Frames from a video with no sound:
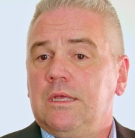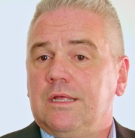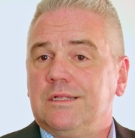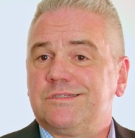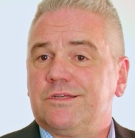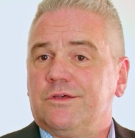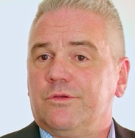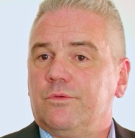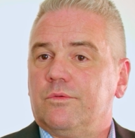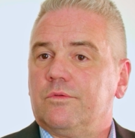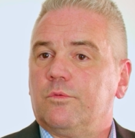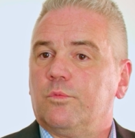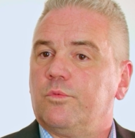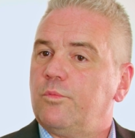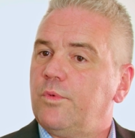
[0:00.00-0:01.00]
And so
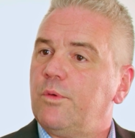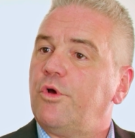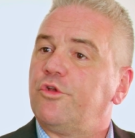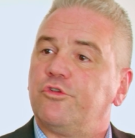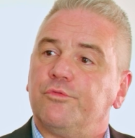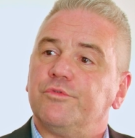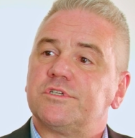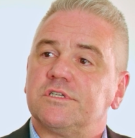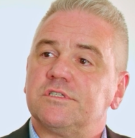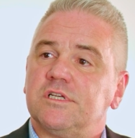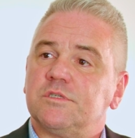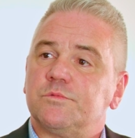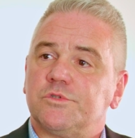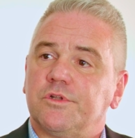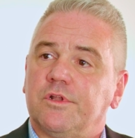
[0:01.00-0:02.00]
we won't do risk
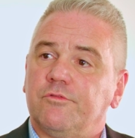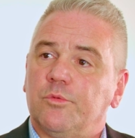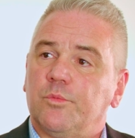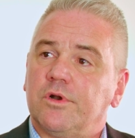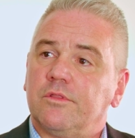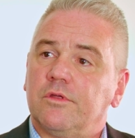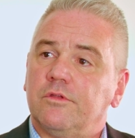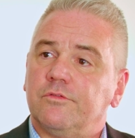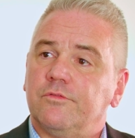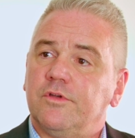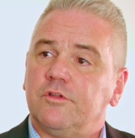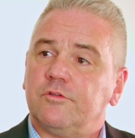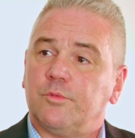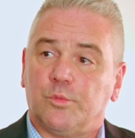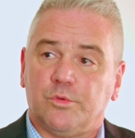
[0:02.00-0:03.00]
assessments on every one of those
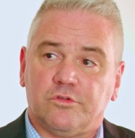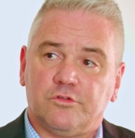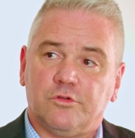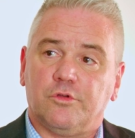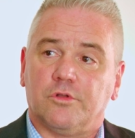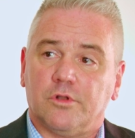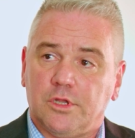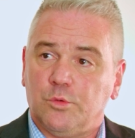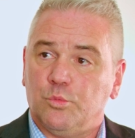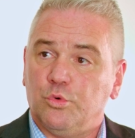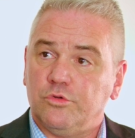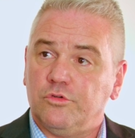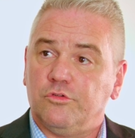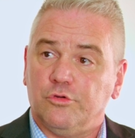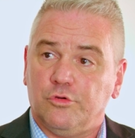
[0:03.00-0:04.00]
events, but we certainly
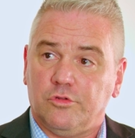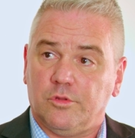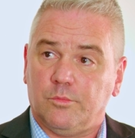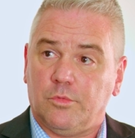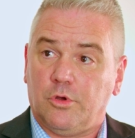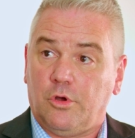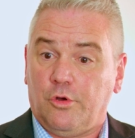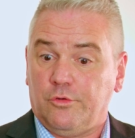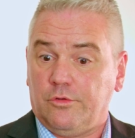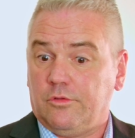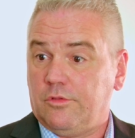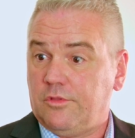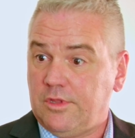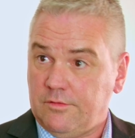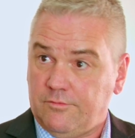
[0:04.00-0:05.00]
would do them
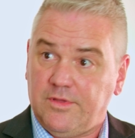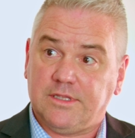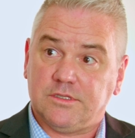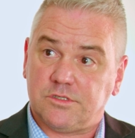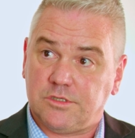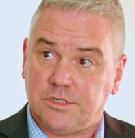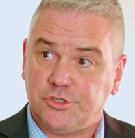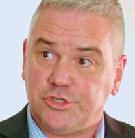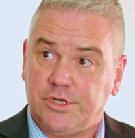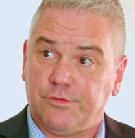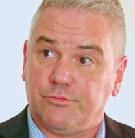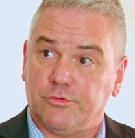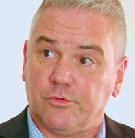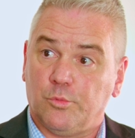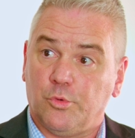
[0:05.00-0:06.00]
on the events in
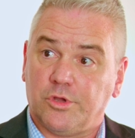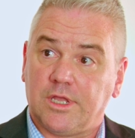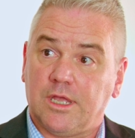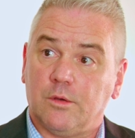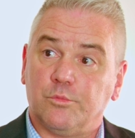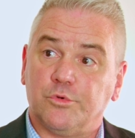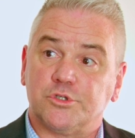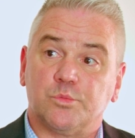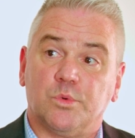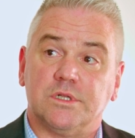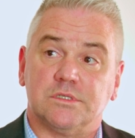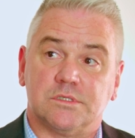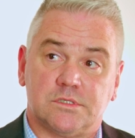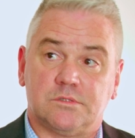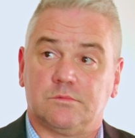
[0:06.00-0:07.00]
general to work out which
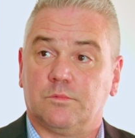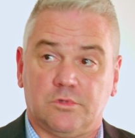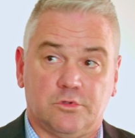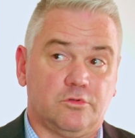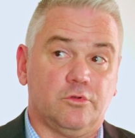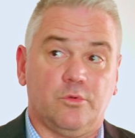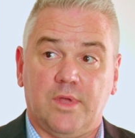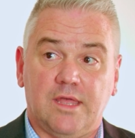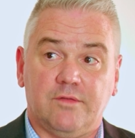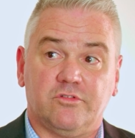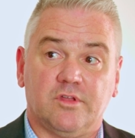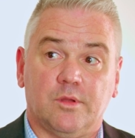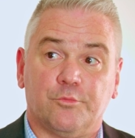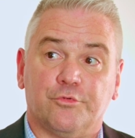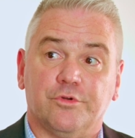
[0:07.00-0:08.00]
ones do have
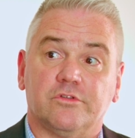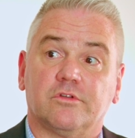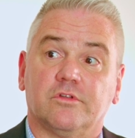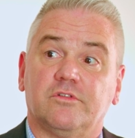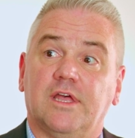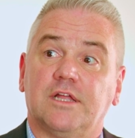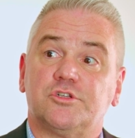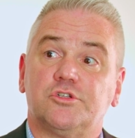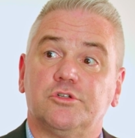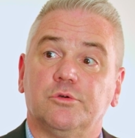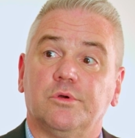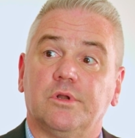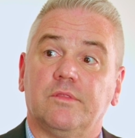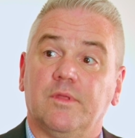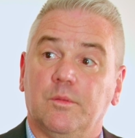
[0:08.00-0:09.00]
some risk attached
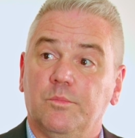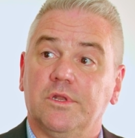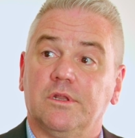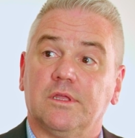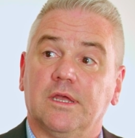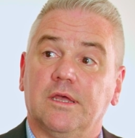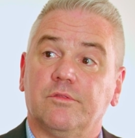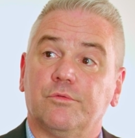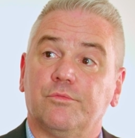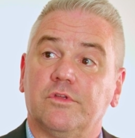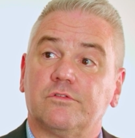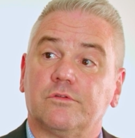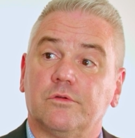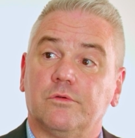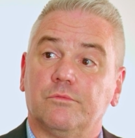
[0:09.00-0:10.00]
to it, and then mitigate the
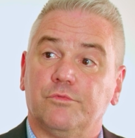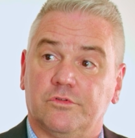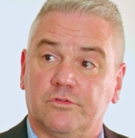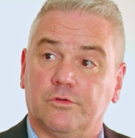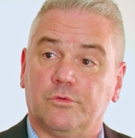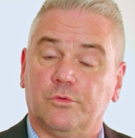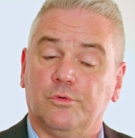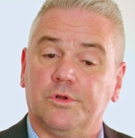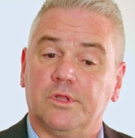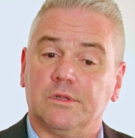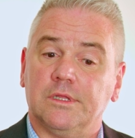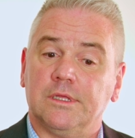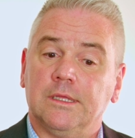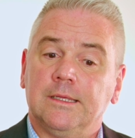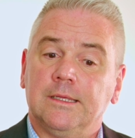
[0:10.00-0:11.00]
risk accordingly.